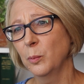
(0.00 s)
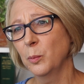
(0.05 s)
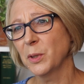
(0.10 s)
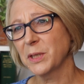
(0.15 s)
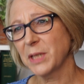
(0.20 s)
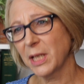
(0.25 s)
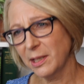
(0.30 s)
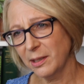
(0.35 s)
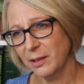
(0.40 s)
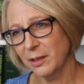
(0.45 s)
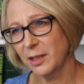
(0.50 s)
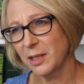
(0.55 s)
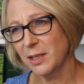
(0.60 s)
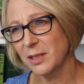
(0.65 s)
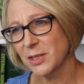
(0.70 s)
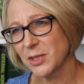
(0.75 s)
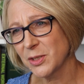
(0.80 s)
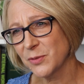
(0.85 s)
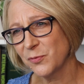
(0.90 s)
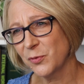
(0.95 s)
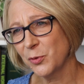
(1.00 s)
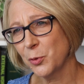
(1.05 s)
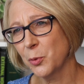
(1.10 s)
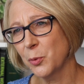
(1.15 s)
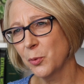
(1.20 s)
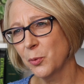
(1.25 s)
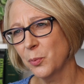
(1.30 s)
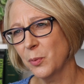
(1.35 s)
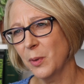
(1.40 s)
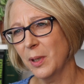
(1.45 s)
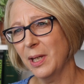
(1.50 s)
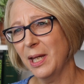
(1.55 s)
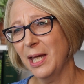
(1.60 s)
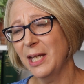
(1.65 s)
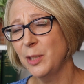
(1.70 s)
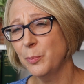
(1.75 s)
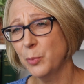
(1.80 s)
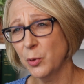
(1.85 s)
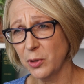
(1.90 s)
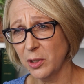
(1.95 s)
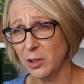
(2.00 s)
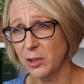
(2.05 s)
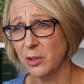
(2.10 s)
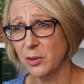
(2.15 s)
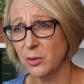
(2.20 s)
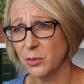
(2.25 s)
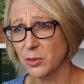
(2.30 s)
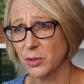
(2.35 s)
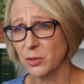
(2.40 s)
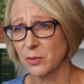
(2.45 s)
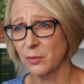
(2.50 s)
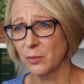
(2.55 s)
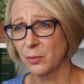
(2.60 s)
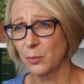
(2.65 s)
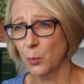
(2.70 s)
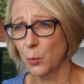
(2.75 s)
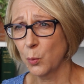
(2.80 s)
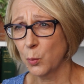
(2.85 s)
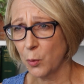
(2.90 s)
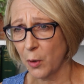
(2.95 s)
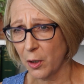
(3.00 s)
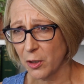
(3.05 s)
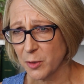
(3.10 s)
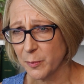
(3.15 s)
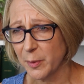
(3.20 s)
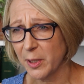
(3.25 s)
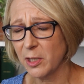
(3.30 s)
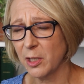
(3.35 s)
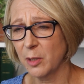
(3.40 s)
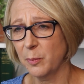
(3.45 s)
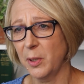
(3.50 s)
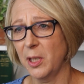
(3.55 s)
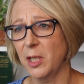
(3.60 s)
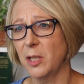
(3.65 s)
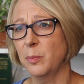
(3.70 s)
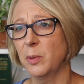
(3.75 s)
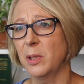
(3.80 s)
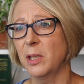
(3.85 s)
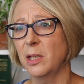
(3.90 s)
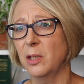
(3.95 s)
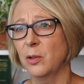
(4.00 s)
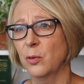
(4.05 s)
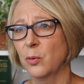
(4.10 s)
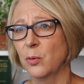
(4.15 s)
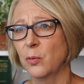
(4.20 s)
What I'd like is for anybody who's worried about their baby,